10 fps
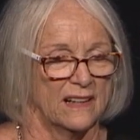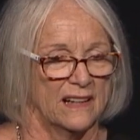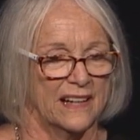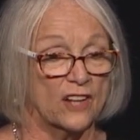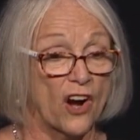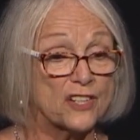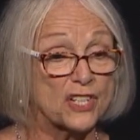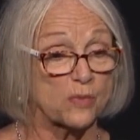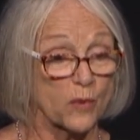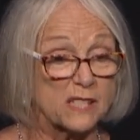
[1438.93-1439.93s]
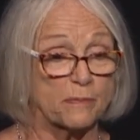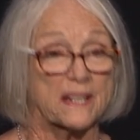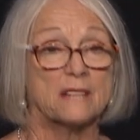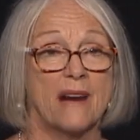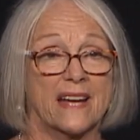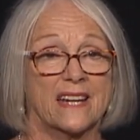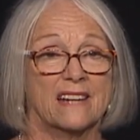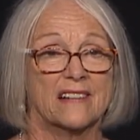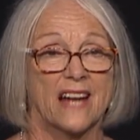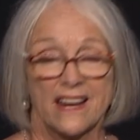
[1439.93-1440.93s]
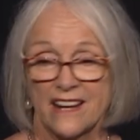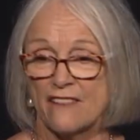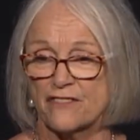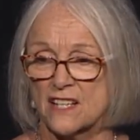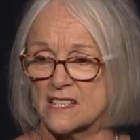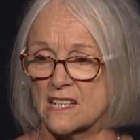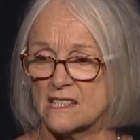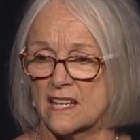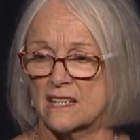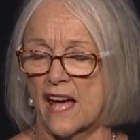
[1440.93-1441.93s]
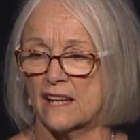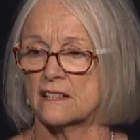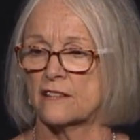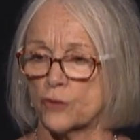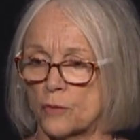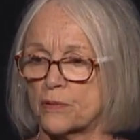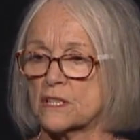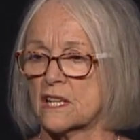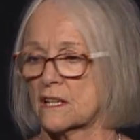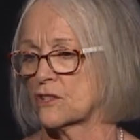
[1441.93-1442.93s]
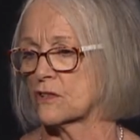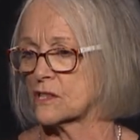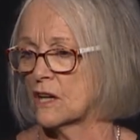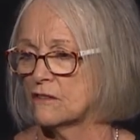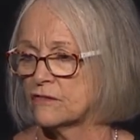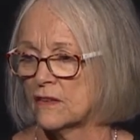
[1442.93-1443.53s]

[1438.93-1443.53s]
And God just whispered in my ear, and I love this. He said, Helen, if you protect yourself,